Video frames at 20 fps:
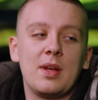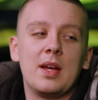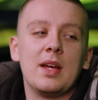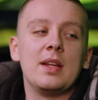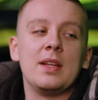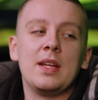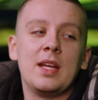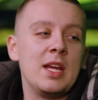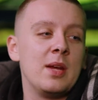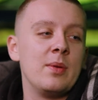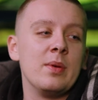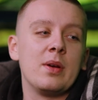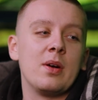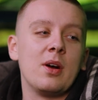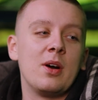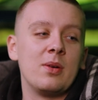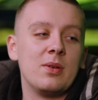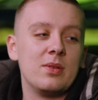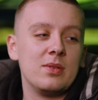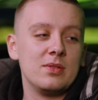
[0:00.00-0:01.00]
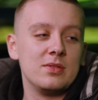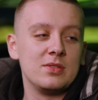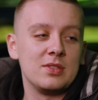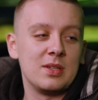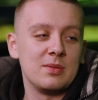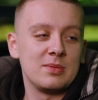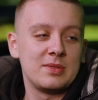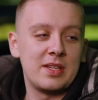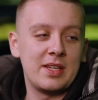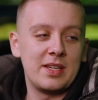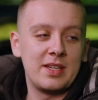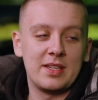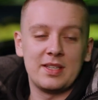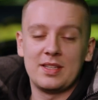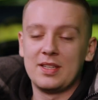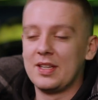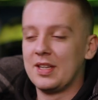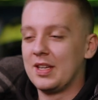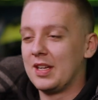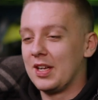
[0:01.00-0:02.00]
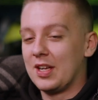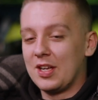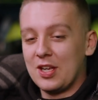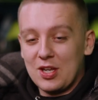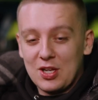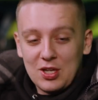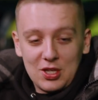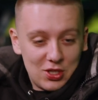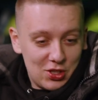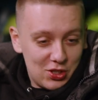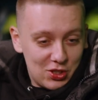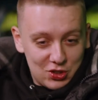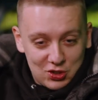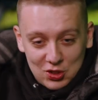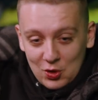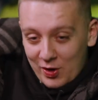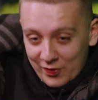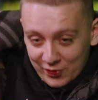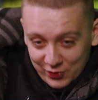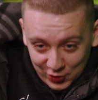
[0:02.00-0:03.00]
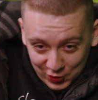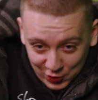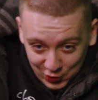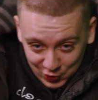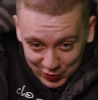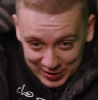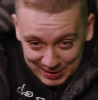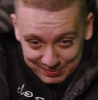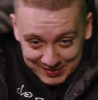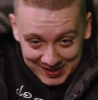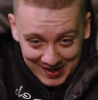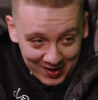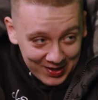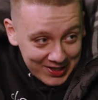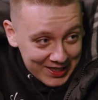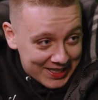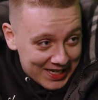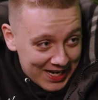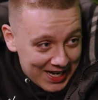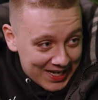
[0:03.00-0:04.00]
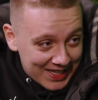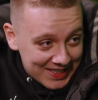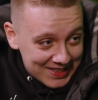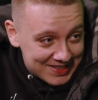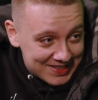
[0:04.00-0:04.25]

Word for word: like, here we go, you know what I'm saying? So I've creeped out the car